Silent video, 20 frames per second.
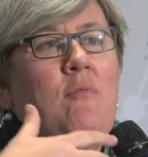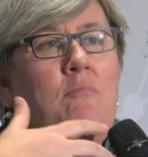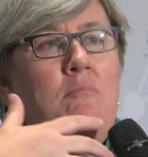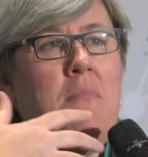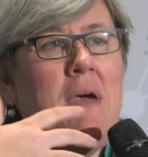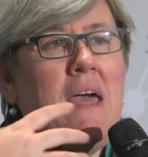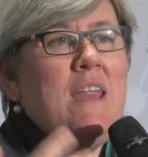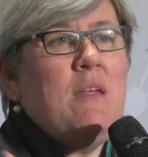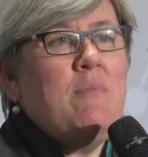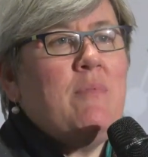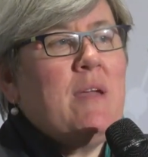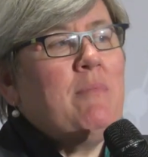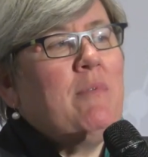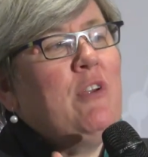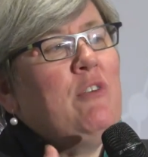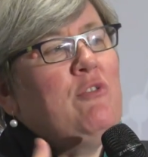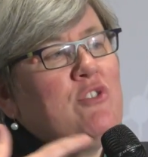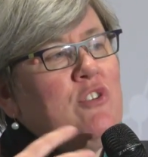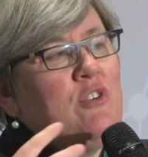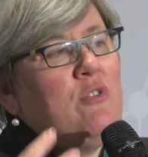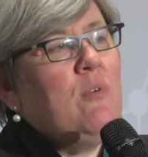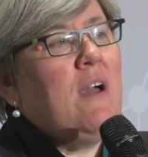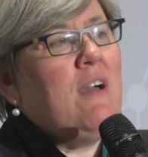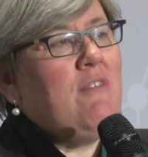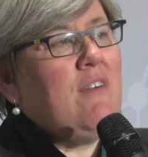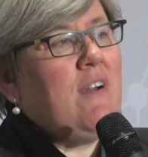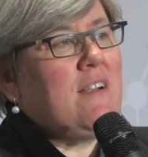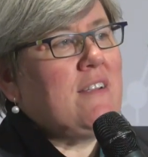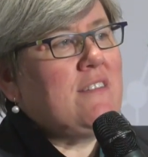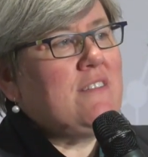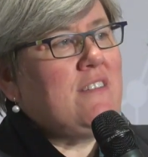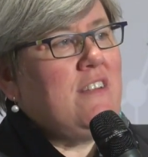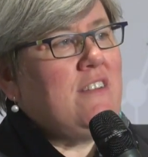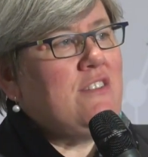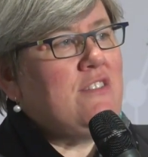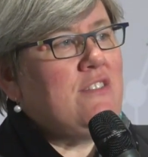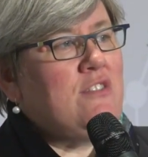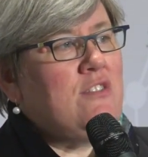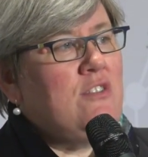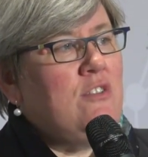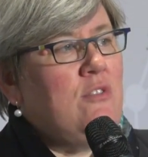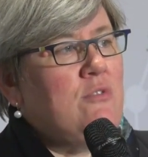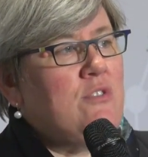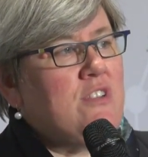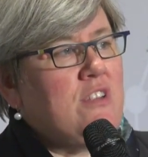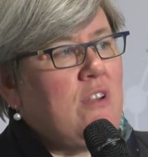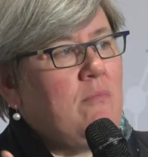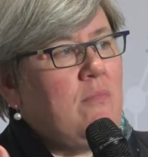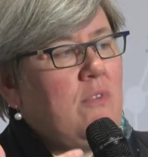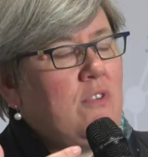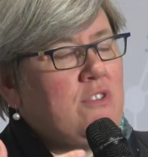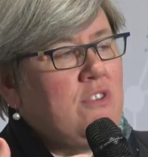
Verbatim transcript: Many people who do have access to some